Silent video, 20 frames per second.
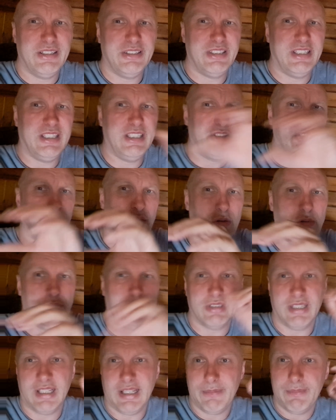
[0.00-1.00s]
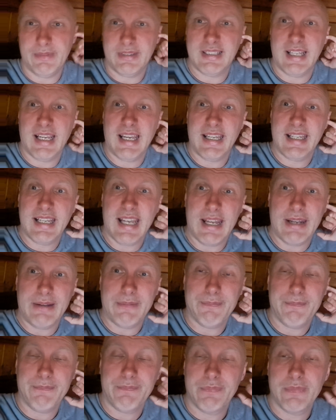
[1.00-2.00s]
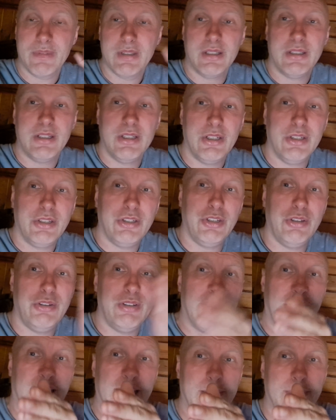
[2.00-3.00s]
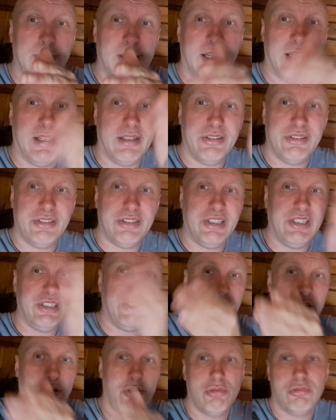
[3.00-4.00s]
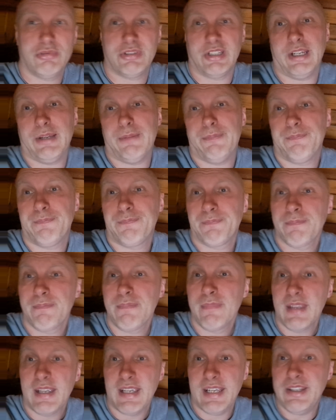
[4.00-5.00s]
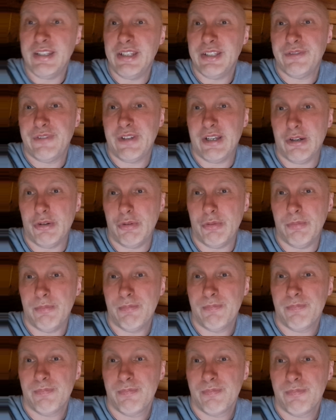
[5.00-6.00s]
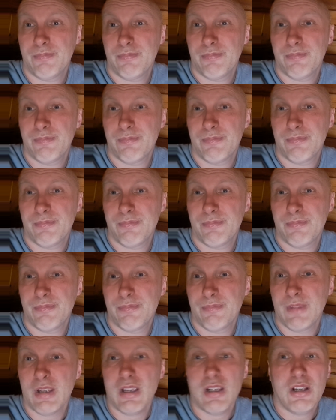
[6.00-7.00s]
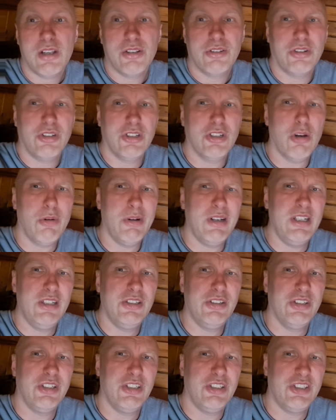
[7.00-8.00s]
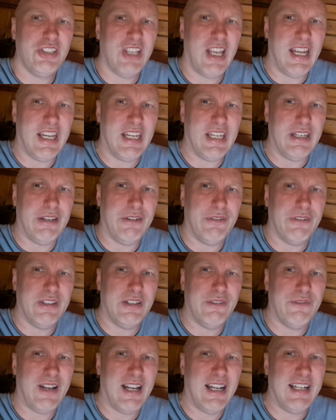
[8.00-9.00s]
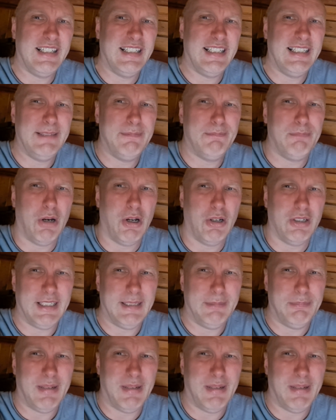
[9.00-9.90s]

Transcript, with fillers: she solves it. Say it again. You name it, she solves it in this film. So they're going into the cave and they find these body